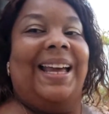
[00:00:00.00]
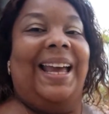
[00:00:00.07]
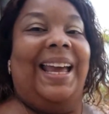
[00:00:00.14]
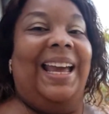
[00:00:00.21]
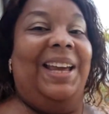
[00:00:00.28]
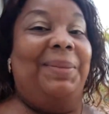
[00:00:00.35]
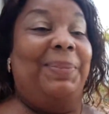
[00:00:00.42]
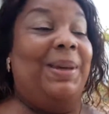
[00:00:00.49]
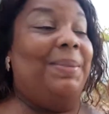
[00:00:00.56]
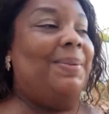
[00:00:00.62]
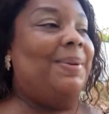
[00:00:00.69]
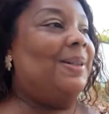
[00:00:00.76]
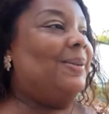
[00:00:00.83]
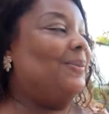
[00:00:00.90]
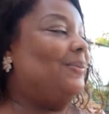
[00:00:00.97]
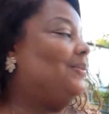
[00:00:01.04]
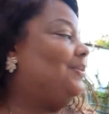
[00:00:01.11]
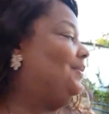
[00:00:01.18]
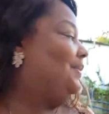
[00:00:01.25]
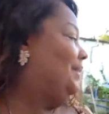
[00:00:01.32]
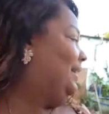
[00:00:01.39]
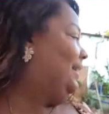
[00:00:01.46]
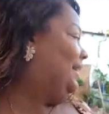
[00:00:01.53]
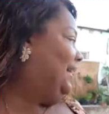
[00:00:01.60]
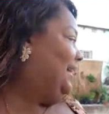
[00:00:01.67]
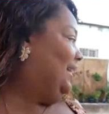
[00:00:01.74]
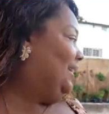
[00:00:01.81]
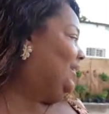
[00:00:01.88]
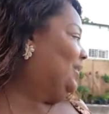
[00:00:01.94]
Hey people.
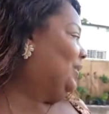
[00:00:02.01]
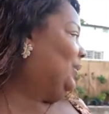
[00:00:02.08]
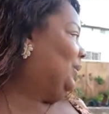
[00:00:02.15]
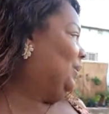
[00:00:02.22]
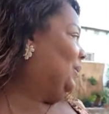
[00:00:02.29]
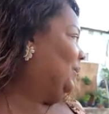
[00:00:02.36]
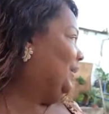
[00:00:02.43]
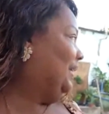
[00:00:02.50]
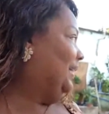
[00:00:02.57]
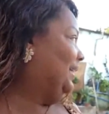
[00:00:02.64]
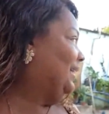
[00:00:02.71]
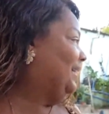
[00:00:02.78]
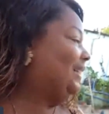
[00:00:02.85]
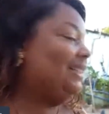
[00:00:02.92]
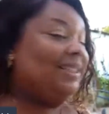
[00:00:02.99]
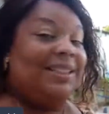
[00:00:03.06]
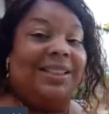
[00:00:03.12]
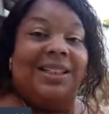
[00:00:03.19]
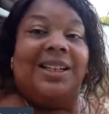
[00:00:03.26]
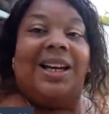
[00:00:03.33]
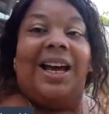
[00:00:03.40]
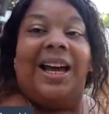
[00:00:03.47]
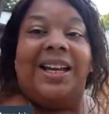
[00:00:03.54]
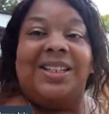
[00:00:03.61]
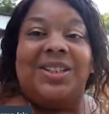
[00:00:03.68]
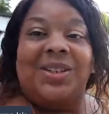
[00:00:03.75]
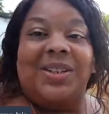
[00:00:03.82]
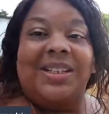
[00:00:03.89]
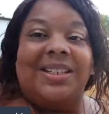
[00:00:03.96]
So as you
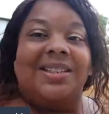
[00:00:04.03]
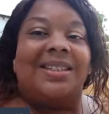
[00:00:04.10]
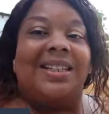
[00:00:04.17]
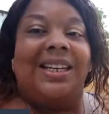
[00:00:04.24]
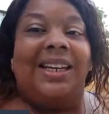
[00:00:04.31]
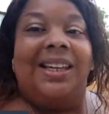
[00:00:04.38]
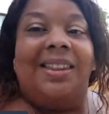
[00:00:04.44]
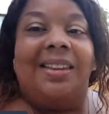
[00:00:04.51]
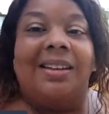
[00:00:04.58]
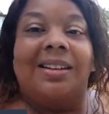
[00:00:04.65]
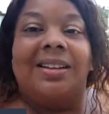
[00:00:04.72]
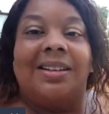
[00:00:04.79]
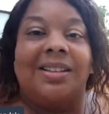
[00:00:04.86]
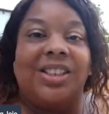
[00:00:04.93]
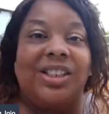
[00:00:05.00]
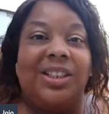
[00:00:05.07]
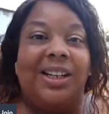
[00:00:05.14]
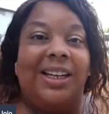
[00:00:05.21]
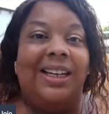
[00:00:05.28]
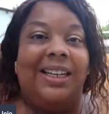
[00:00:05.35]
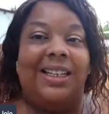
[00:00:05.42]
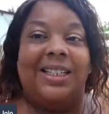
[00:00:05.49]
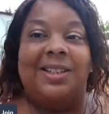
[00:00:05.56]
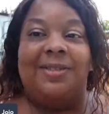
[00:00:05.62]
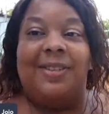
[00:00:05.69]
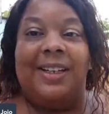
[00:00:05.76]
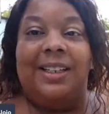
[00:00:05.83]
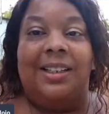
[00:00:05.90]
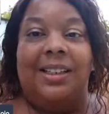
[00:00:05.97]
can see, the shade is
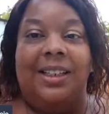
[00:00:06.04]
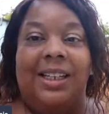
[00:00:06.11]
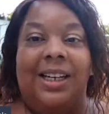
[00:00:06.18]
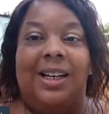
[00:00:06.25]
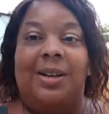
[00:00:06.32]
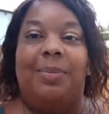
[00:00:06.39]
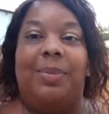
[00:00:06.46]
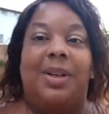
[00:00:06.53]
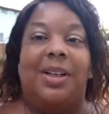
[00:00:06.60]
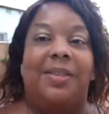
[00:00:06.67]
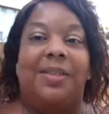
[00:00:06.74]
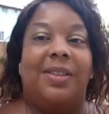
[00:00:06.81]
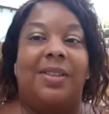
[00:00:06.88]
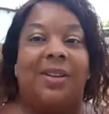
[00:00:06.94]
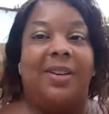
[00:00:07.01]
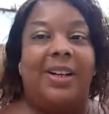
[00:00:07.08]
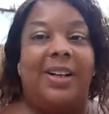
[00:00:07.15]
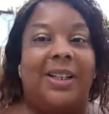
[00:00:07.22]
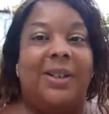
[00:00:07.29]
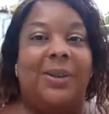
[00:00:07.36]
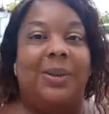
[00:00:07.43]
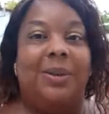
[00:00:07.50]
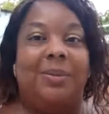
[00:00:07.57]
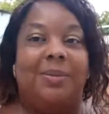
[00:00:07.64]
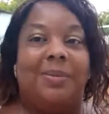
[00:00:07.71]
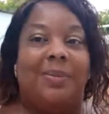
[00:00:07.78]
finally up off the ground.